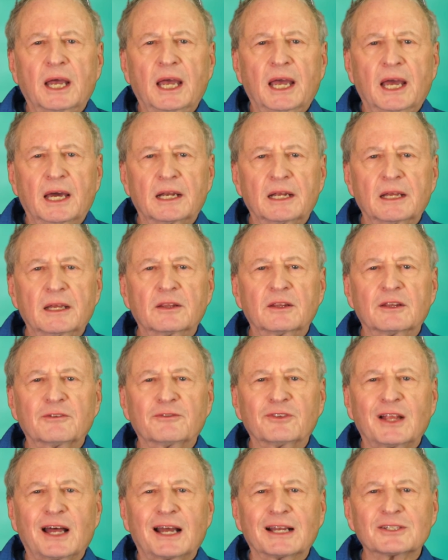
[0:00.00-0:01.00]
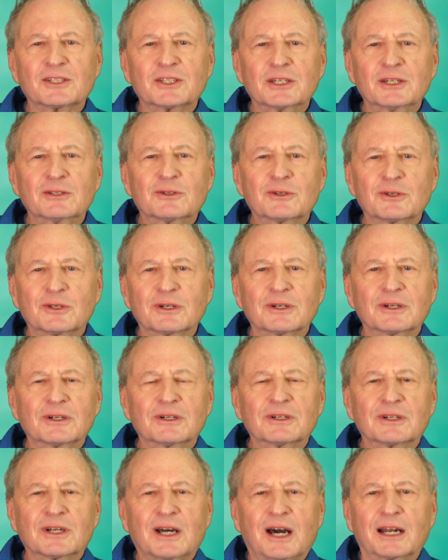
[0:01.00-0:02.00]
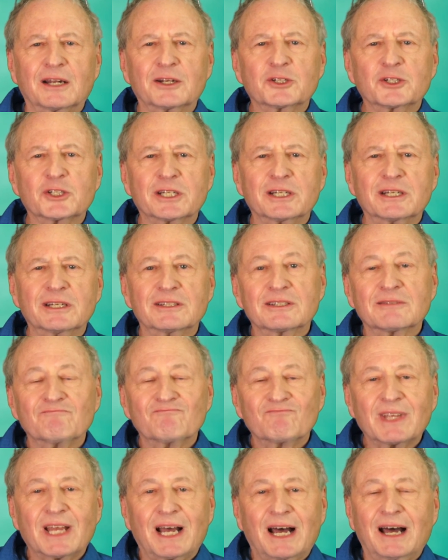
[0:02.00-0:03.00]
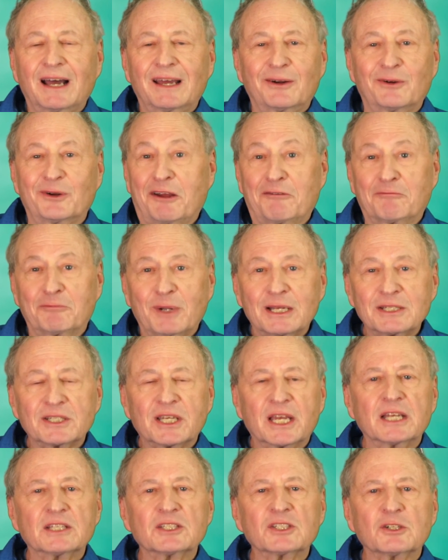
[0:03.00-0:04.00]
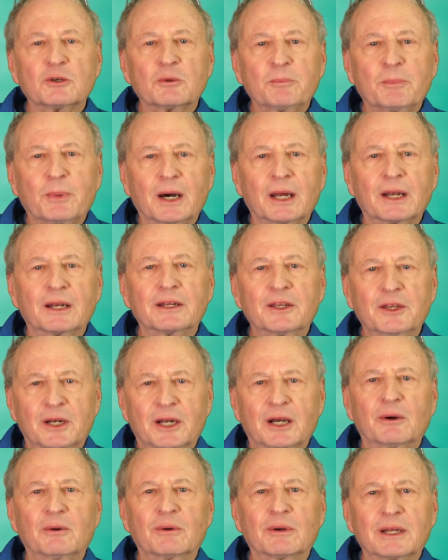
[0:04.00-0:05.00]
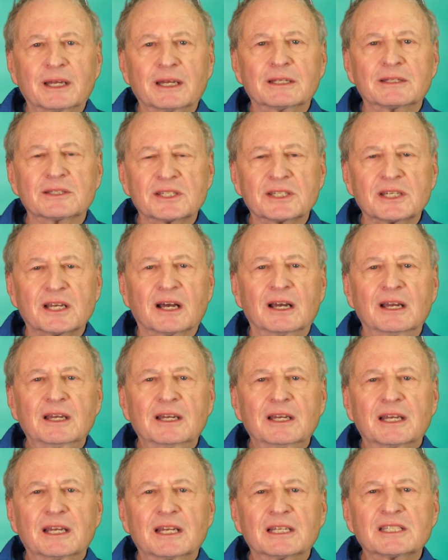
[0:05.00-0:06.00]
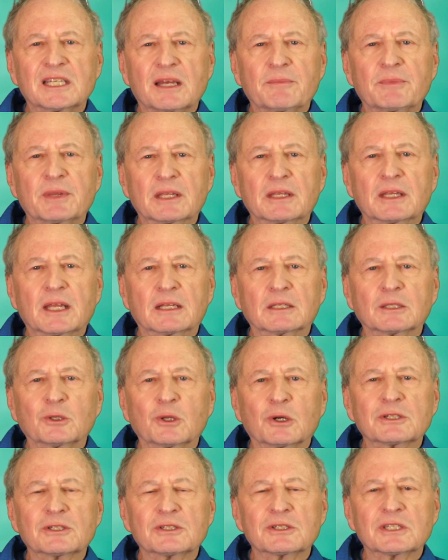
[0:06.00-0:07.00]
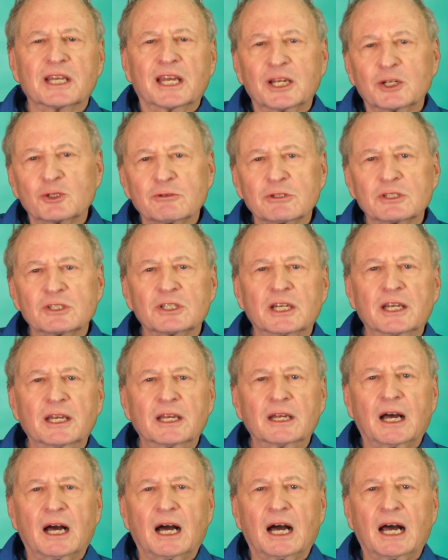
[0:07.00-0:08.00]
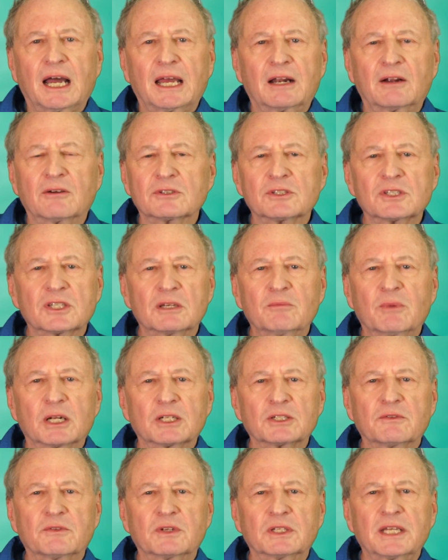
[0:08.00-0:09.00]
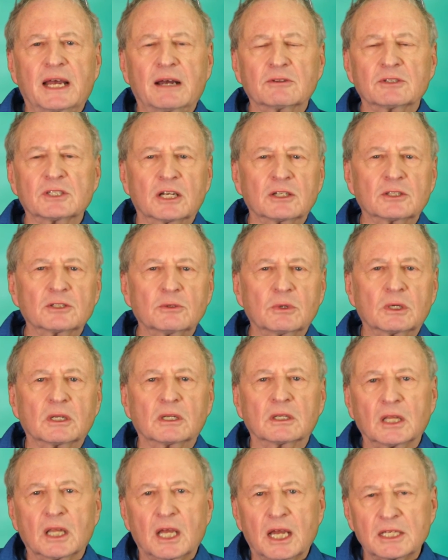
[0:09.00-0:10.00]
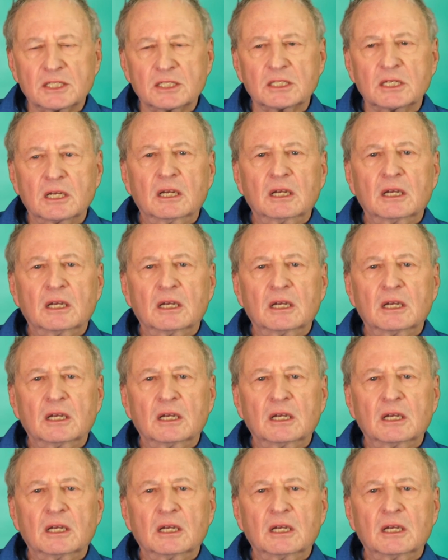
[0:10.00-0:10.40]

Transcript: add in the flaxseed to the cottage cheese. I don't have breast cancer, but you know, it's something that looks interesting. I don't see much of a downside to it unless